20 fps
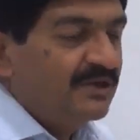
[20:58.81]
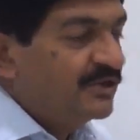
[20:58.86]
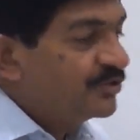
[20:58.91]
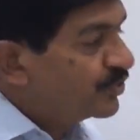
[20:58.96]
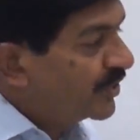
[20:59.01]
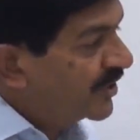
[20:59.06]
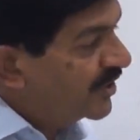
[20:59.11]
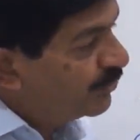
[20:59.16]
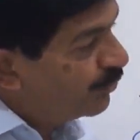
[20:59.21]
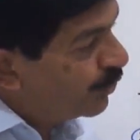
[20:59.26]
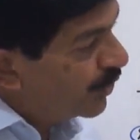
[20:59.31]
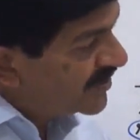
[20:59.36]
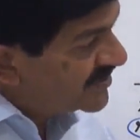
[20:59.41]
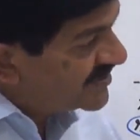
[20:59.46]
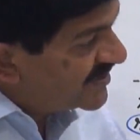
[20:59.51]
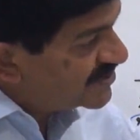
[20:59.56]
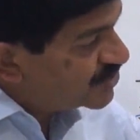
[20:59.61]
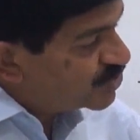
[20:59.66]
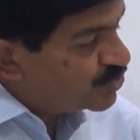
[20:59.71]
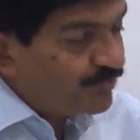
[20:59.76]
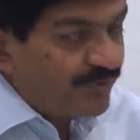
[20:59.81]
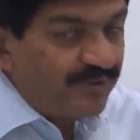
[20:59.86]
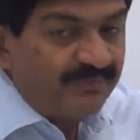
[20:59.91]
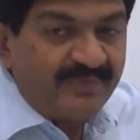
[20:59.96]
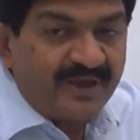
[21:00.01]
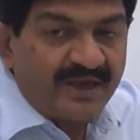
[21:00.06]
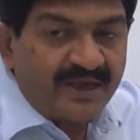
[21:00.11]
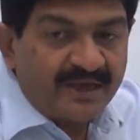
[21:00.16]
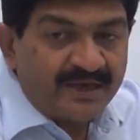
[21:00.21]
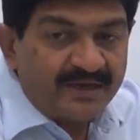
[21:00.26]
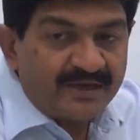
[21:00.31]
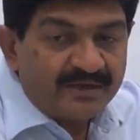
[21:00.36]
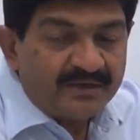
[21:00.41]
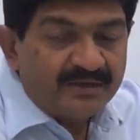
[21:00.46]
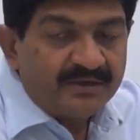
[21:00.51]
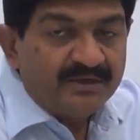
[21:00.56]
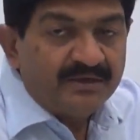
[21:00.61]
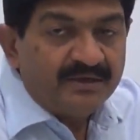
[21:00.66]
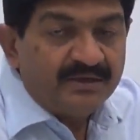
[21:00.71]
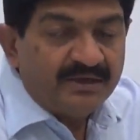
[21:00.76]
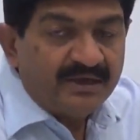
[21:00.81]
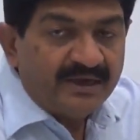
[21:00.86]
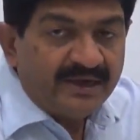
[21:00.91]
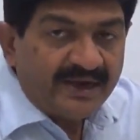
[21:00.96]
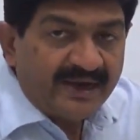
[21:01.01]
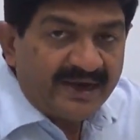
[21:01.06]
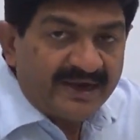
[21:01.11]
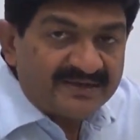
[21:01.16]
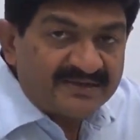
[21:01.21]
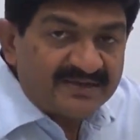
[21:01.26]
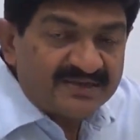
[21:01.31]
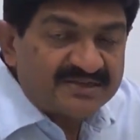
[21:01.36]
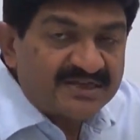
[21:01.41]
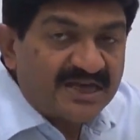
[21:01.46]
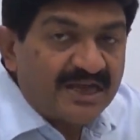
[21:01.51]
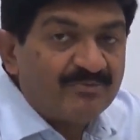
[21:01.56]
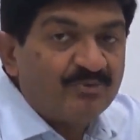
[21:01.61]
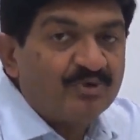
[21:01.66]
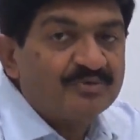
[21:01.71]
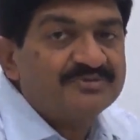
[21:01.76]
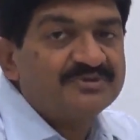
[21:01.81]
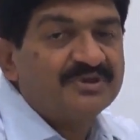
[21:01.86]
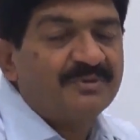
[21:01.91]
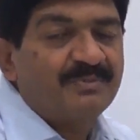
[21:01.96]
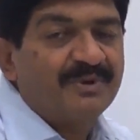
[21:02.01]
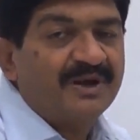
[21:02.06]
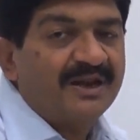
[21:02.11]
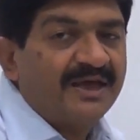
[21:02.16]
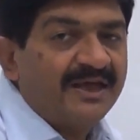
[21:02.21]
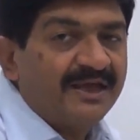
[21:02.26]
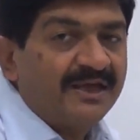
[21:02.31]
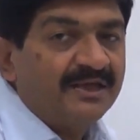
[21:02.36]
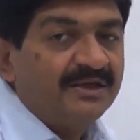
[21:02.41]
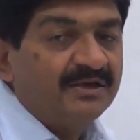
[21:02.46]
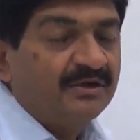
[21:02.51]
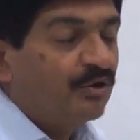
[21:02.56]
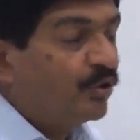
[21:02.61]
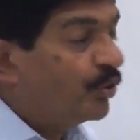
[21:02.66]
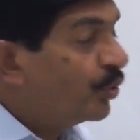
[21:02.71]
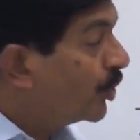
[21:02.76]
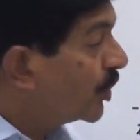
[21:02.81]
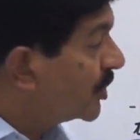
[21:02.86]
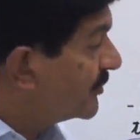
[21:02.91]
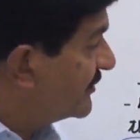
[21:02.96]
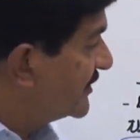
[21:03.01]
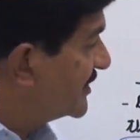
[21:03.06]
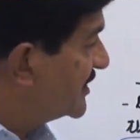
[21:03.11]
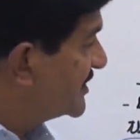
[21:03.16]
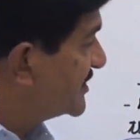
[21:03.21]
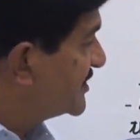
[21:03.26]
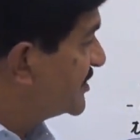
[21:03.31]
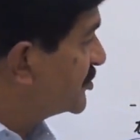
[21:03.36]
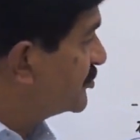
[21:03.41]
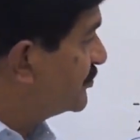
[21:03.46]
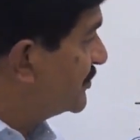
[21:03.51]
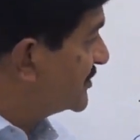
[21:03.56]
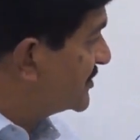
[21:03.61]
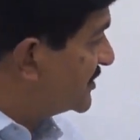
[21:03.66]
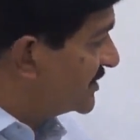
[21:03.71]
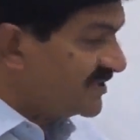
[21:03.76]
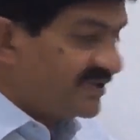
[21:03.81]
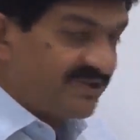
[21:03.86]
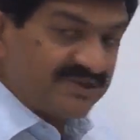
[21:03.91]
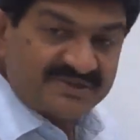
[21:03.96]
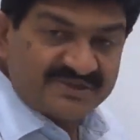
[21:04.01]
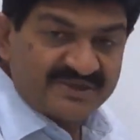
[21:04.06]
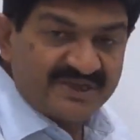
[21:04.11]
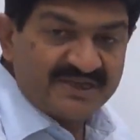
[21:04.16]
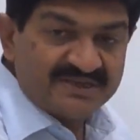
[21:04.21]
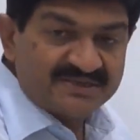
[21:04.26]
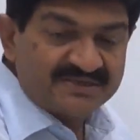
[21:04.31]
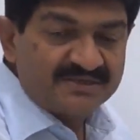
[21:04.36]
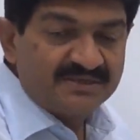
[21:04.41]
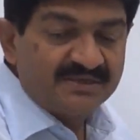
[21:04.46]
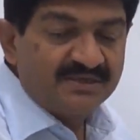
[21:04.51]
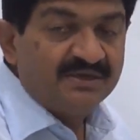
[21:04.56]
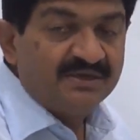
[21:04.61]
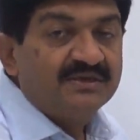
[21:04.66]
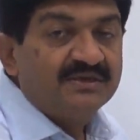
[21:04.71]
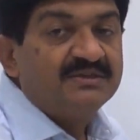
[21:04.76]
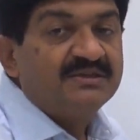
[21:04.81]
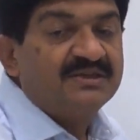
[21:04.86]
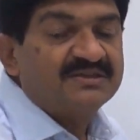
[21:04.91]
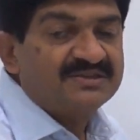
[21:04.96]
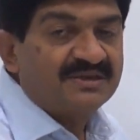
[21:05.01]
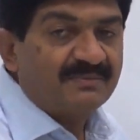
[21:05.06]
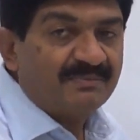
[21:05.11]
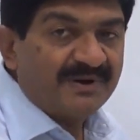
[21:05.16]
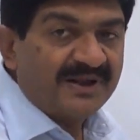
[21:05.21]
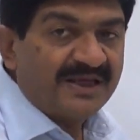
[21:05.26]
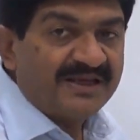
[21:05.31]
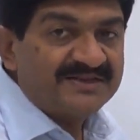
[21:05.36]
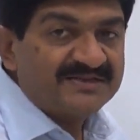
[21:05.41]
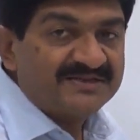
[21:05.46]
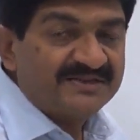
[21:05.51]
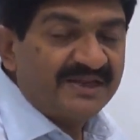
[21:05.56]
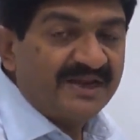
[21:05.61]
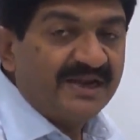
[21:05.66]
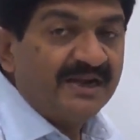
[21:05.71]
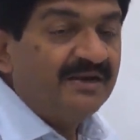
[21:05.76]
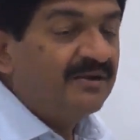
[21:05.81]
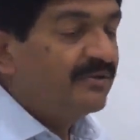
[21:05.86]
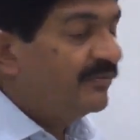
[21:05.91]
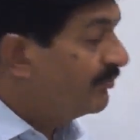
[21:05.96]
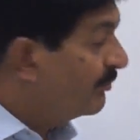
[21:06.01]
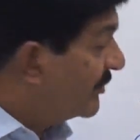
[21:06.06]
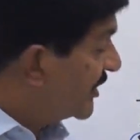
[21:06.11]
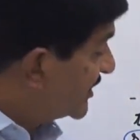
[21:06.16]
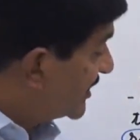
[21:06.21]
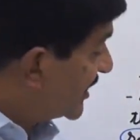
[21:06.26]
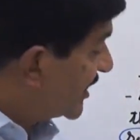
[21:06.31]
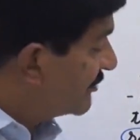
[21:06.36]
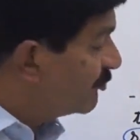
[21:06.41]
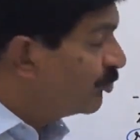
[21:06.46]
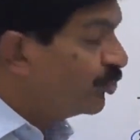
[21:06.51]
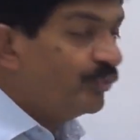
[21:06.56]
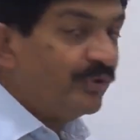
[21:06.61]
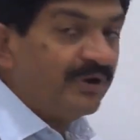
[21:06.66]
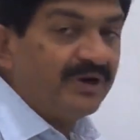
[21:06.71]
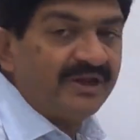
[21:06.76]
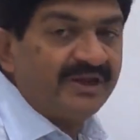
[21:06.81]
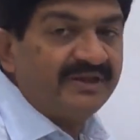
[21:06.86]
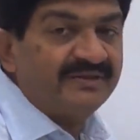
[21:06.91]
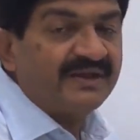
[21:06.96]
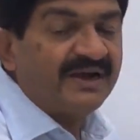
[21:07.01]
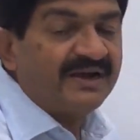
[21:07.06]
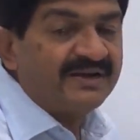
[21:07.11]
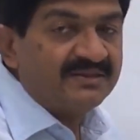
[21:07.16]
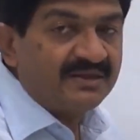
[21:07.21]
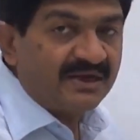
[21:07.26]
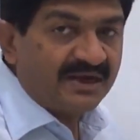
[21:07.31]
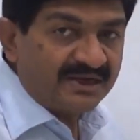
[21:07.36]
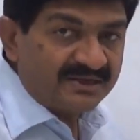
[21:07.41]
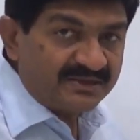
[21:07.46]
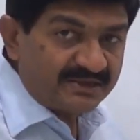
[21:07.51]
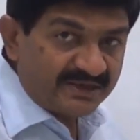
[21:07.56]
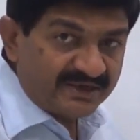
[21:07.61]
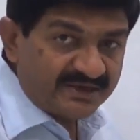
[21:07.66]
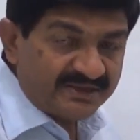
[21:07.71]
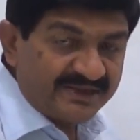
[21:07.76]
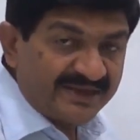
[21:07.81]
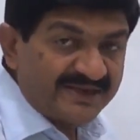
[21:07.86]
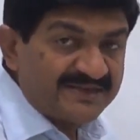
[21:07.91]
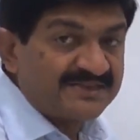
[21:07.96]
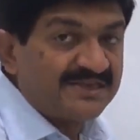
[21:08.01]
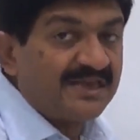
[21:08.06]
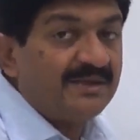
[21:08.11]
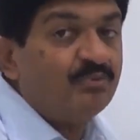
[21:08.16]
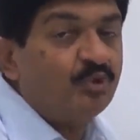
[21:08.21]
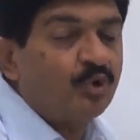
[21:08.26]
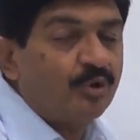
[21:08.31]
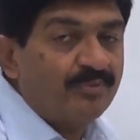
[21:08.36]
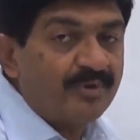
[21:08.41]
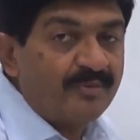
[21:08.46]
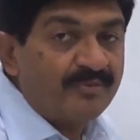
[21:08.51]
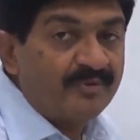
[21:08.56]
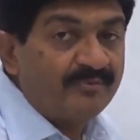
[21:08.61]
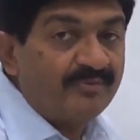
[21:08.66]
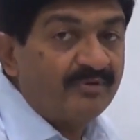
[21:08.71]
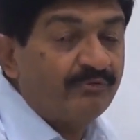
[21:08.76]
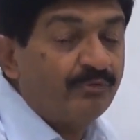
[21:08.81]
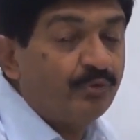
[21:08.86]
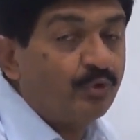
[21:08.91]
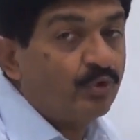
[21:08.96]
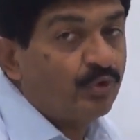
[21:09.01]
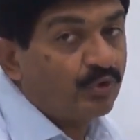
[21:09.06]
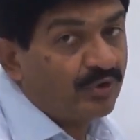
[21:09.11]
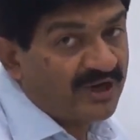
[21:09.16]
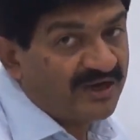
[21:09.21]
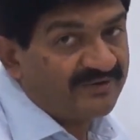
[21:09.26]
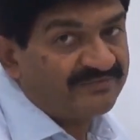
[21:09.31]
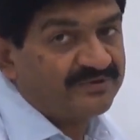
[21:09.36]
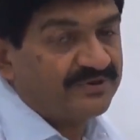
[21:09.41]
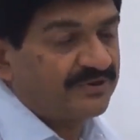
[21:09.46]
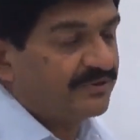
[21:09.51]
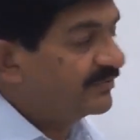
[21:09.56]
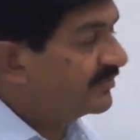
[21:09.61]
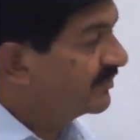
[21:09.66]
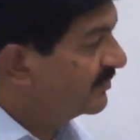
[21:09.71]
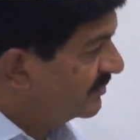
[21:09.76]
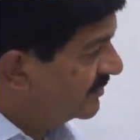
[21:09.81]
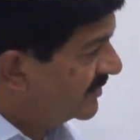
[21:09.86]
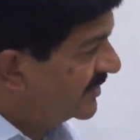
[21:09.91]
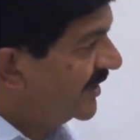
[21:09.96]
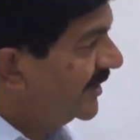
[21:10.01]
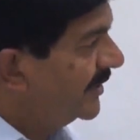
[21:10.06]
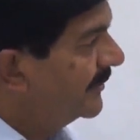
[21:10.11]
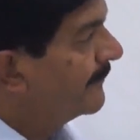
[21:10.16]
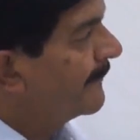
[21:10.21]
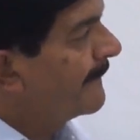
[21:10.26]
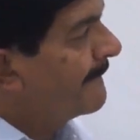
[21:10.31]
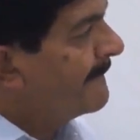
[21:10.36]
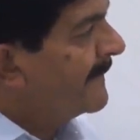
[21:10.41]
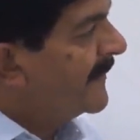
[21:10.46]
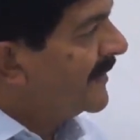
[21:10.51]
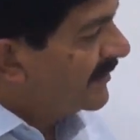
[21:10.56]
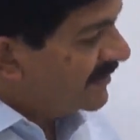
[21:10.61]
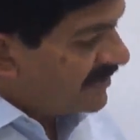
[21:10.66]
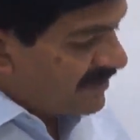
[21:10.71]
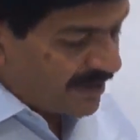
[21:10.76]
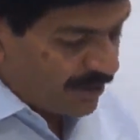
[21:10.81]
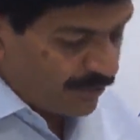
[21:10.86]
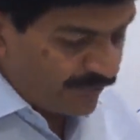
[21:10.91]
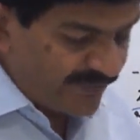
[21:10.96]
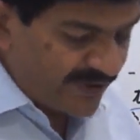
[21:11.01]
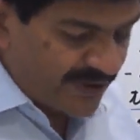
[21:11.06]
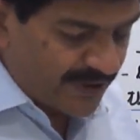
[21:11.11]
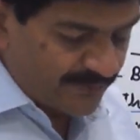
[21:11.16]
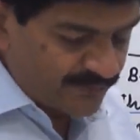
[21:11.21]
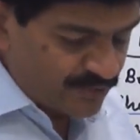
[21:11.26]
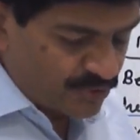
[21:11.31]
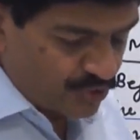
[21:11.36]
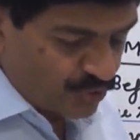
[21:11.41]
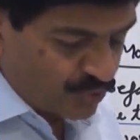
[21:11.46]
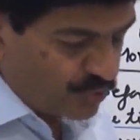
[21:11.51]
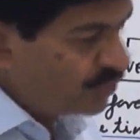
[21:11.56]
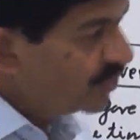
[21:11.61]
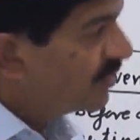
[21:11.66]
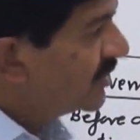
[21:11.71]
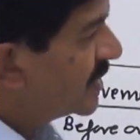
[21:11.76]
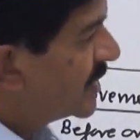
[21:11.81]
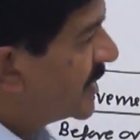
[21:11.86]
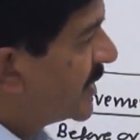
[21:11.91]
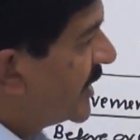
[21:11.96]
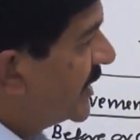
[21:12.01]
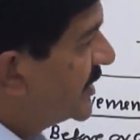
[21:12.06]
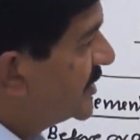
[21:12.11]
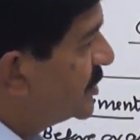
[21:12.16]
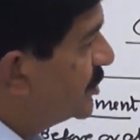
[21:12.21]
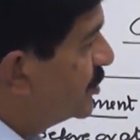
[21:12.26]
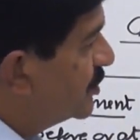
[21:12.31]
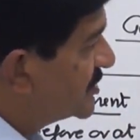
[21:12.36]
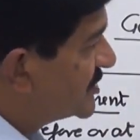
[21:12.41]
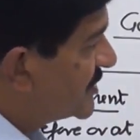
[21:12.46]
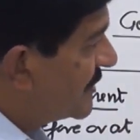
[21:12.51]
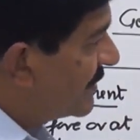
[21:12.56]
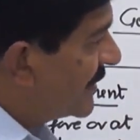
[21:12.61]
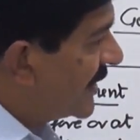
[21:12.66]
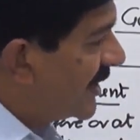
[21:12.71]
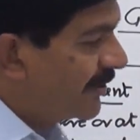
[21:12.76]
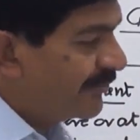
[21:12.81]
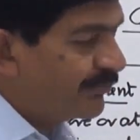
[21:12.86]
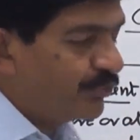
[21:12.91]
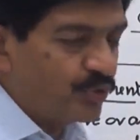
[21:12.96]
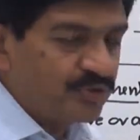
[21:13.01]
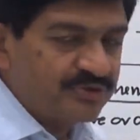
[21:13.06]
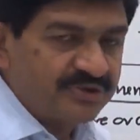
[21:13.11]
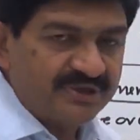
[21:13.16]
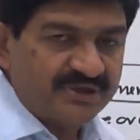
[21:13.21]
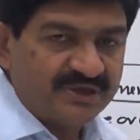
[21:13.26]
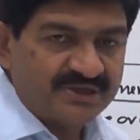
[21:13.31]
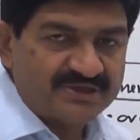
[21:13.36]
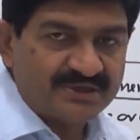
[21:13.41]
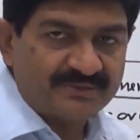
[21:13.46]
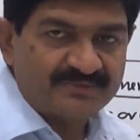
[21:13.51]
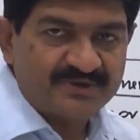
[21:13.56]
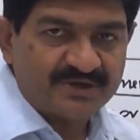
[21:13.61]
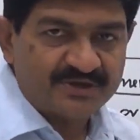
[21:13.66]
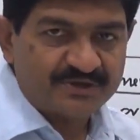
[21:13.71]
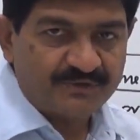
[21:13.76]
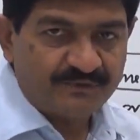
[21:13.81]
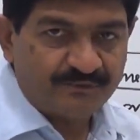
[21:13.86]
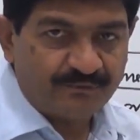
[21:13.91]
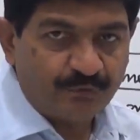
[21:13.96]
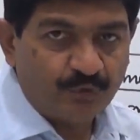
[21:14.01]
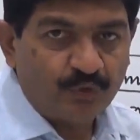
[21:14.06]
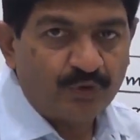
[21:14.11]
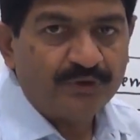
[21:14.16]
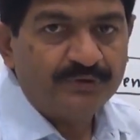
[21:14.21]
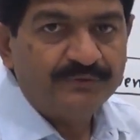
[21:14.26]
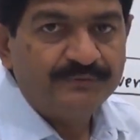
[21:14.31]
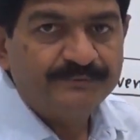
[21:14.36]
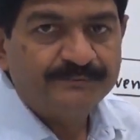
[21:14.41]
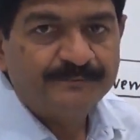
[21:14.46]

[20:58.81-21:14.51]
So invoice has to be made at the time of supply or within 6 months. In this case, the supply is there, but the removal is either at that time or maybe before or after, right? Now we come to continuous supply of goods under subsection 4.